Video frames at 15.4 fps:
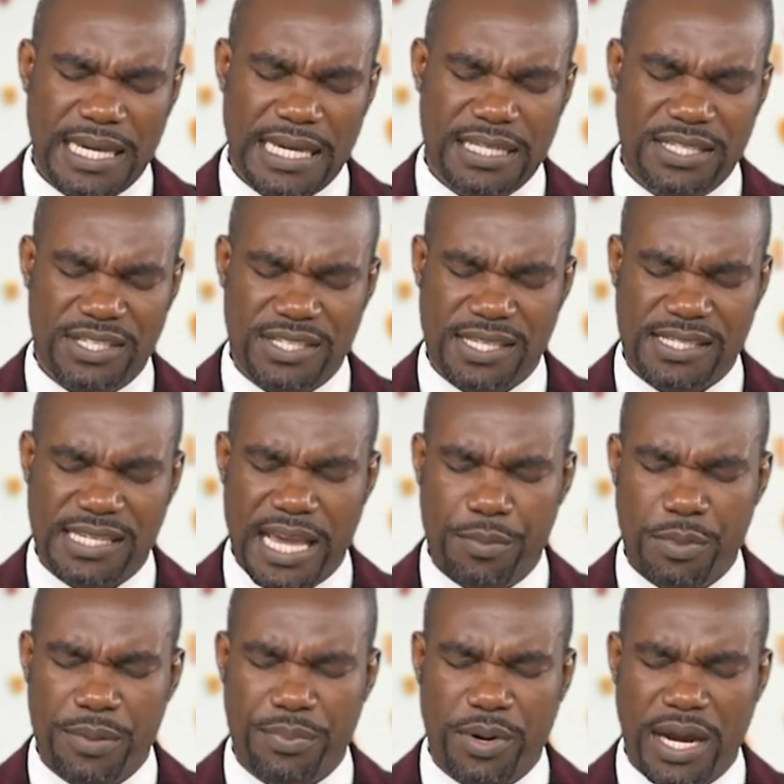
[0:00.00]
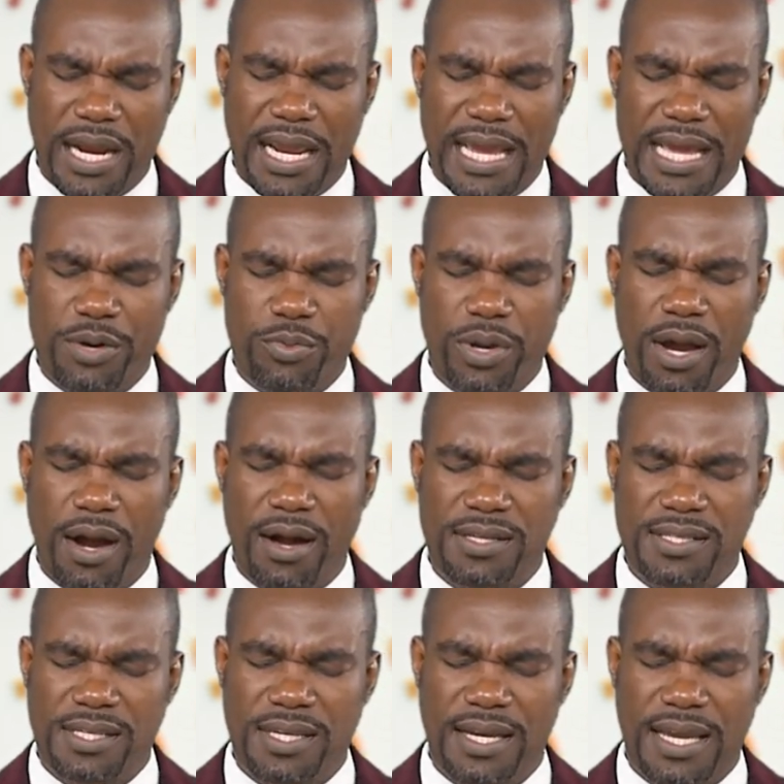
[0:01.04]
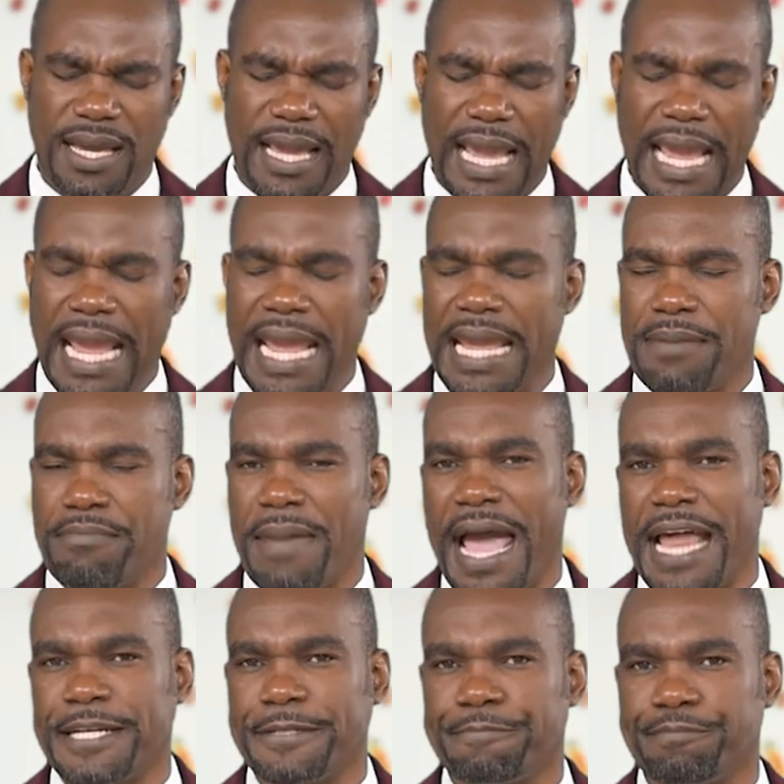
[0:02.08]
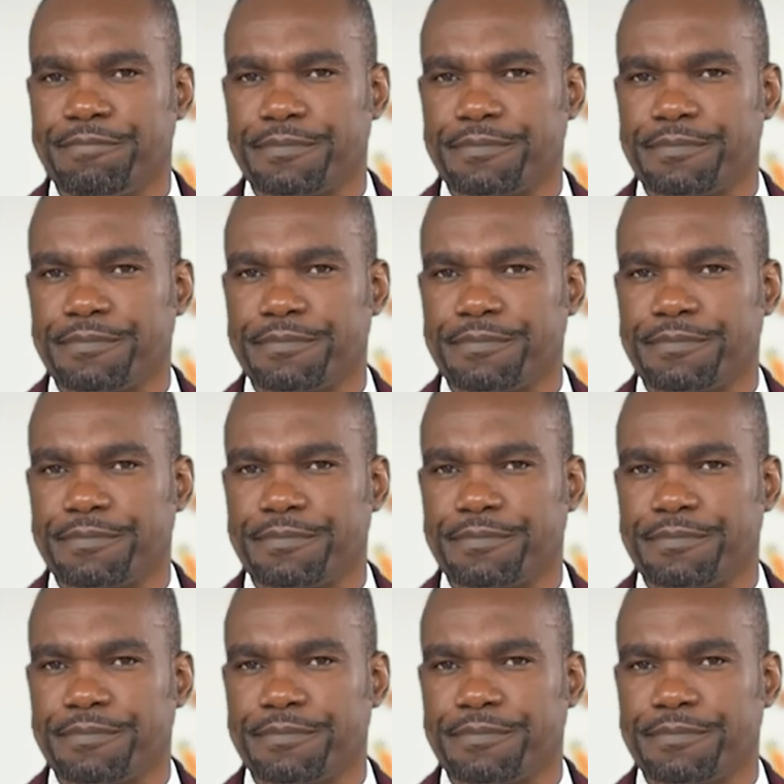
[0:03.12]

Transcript: In Jesus' name we pray and we ask. Amen.